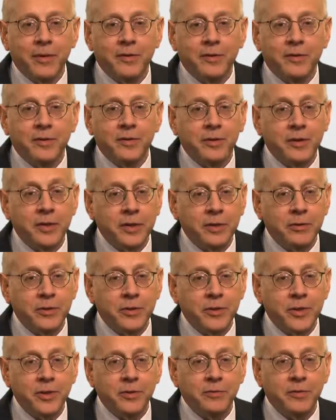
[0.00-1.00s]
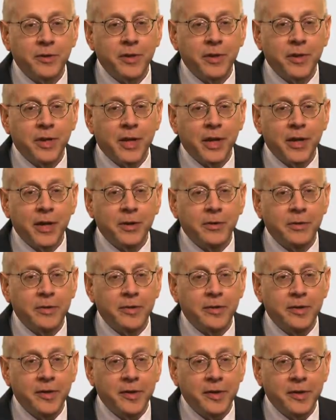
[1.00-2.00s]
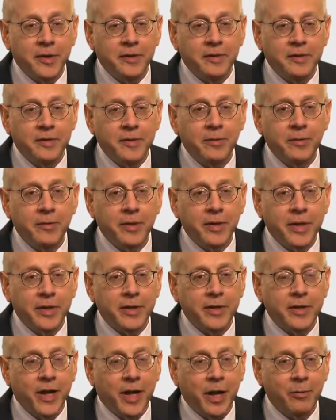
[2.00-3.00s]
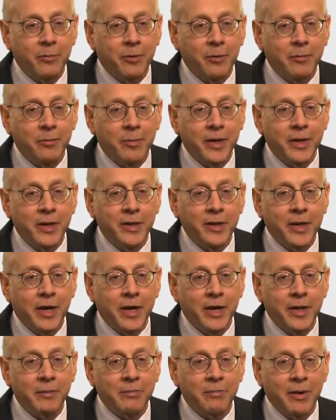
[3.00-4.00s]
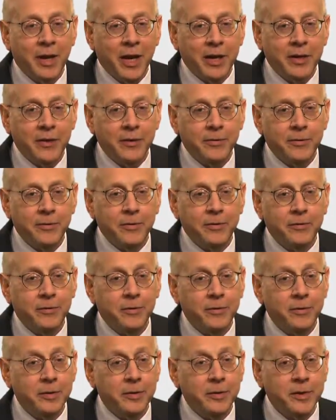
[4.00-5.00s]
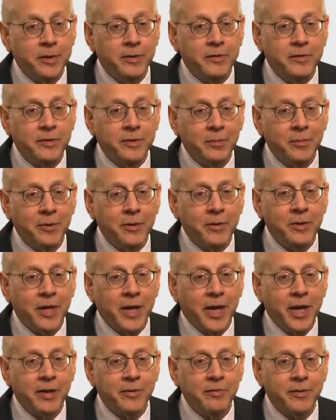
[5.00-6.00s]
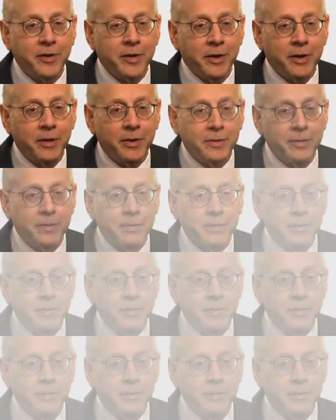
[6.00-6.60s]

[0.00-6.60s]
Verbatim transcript: is distinguishing vitiligo and TSC related hypomelanotic macules due to their similar lack of color.